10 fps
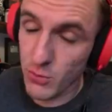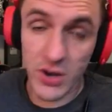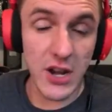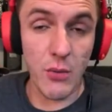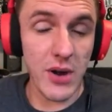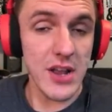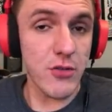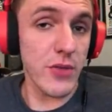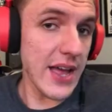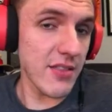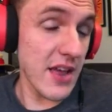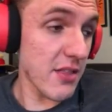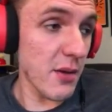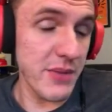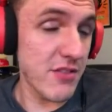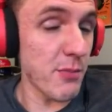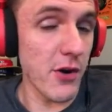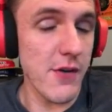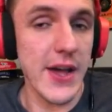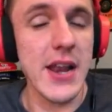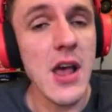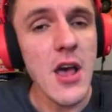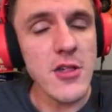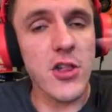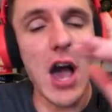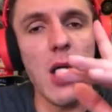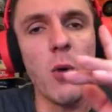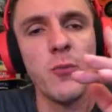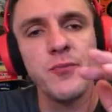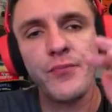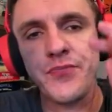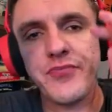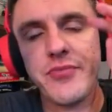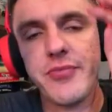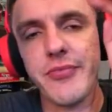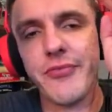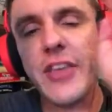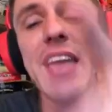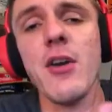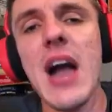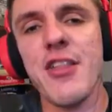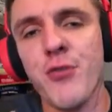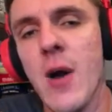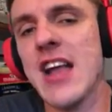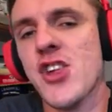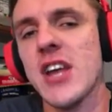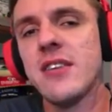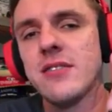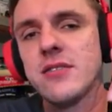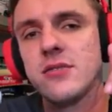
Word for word: we're gonna do that. That'll be tomorrow night. So thank you guys for watching.